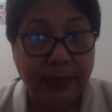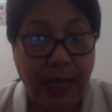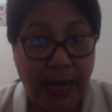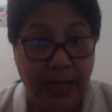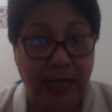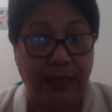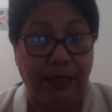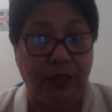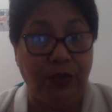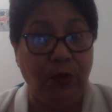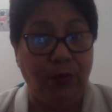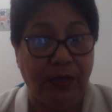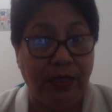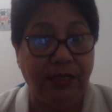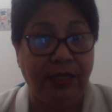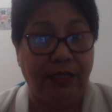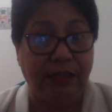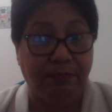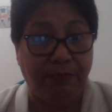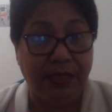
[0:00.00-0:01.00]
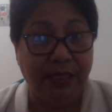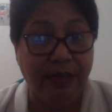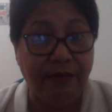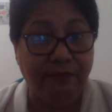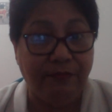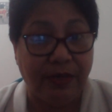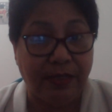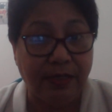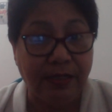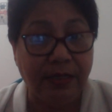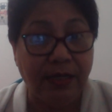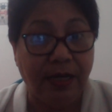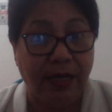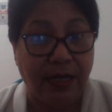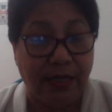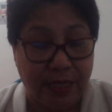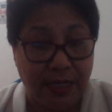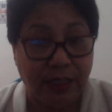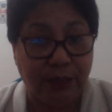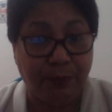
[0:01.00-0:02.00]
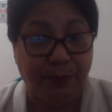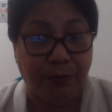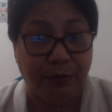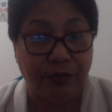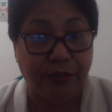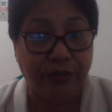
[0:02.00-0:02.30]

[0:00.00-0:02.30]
And you will not be given an export